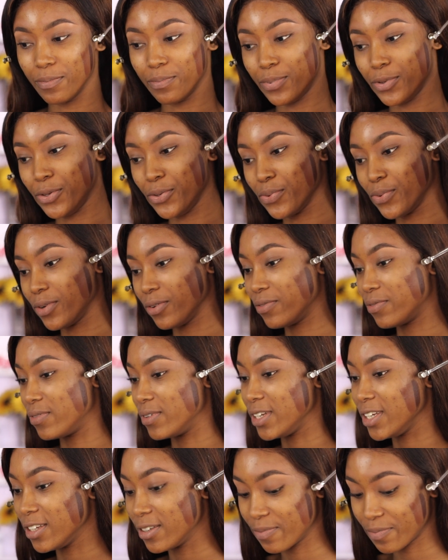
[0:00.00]

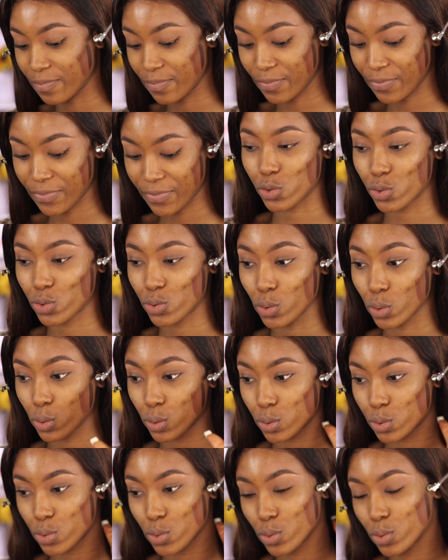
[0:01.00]
beautifully.
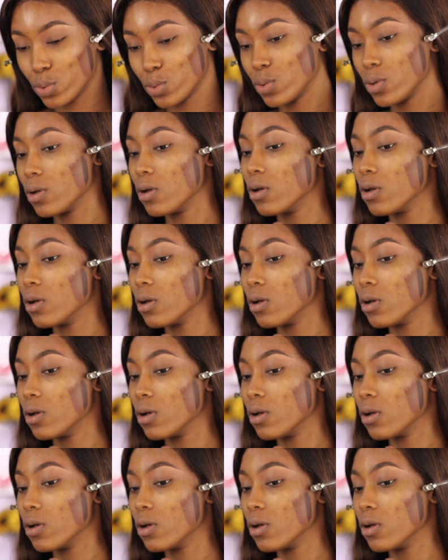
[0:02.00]
Sokoto.